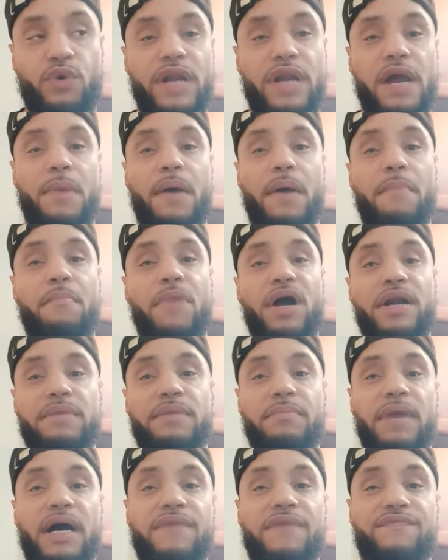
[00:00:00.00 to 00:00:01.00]
Now my money,
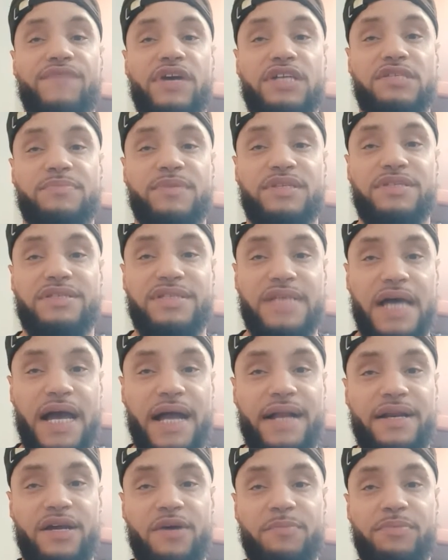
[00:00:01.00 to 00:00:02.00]
my investments,
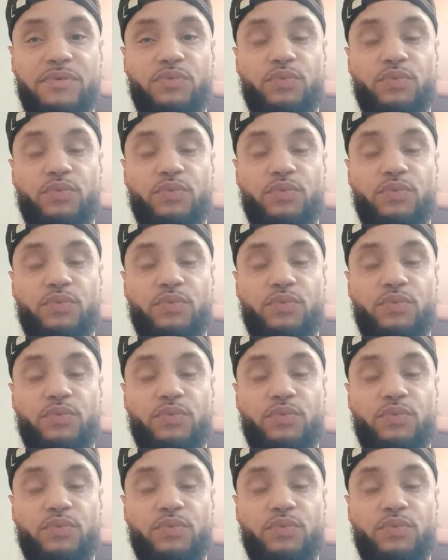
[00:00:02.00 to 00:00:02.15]
tied up in